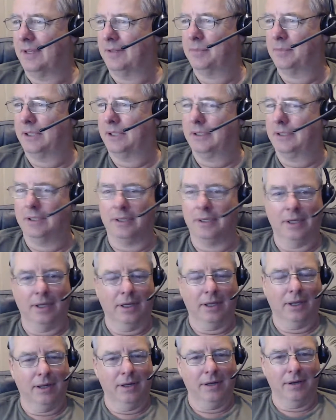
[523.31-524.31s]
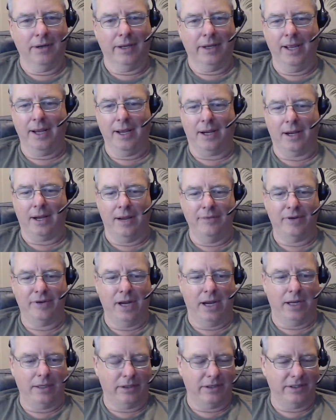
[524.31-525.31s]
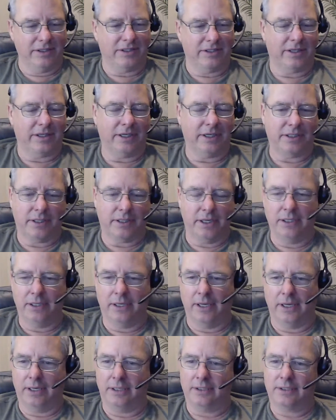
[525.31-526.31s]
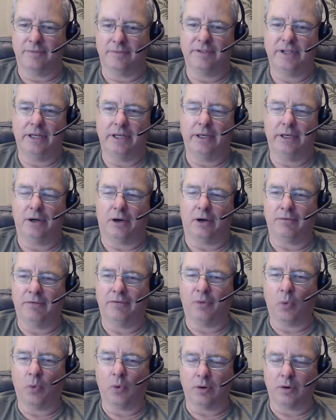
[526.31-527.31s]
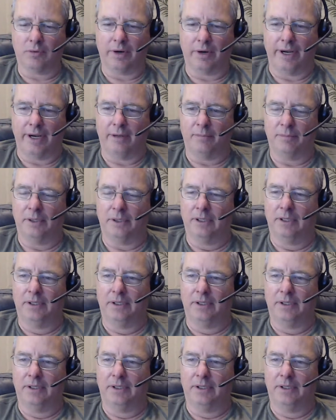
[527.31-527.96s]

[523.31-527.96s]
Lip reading: But oh heck, I've got 16 gigs of DDR4 RAM